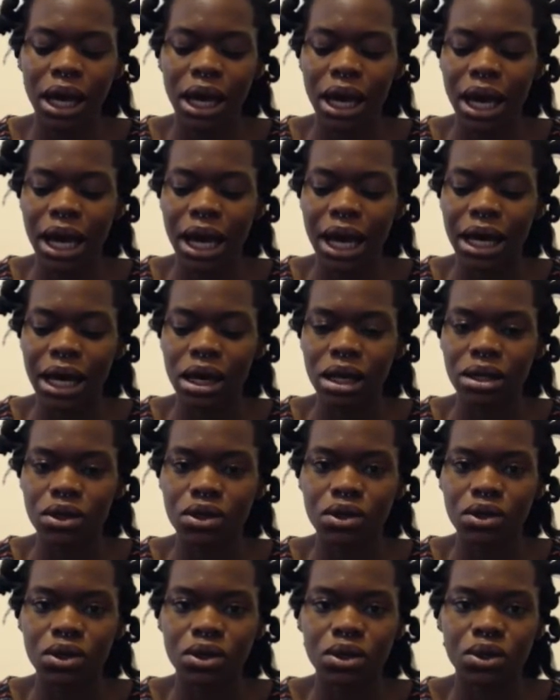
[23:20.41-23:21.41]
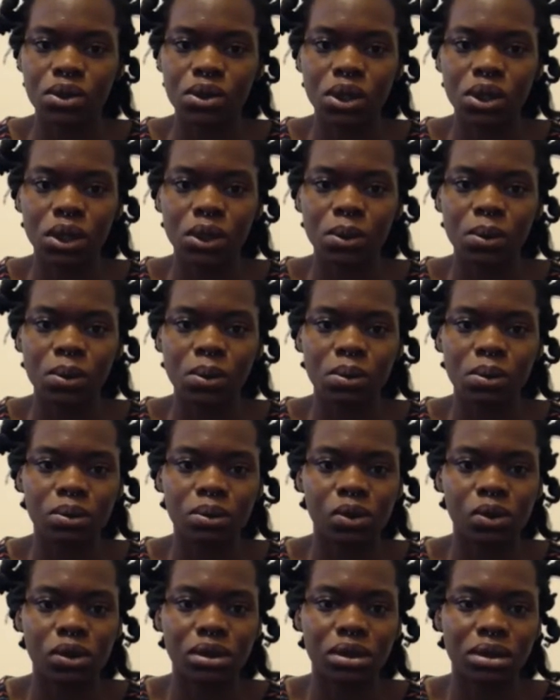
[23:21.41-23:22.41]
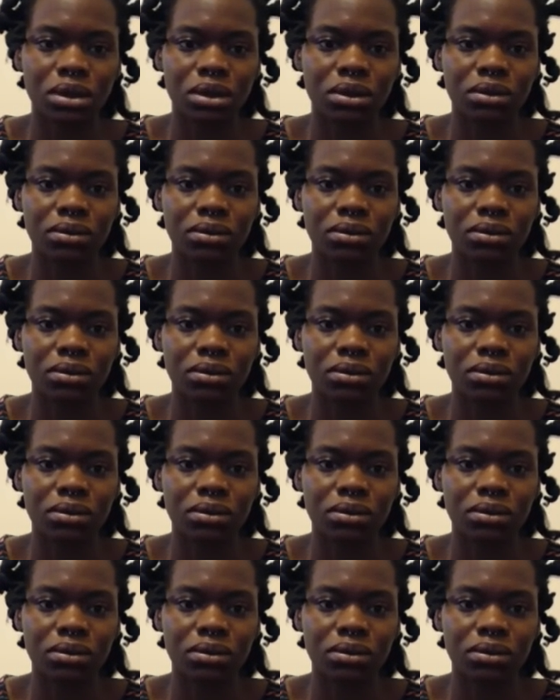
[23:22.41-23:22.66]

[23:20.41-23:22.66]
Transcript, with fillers: and you don't want,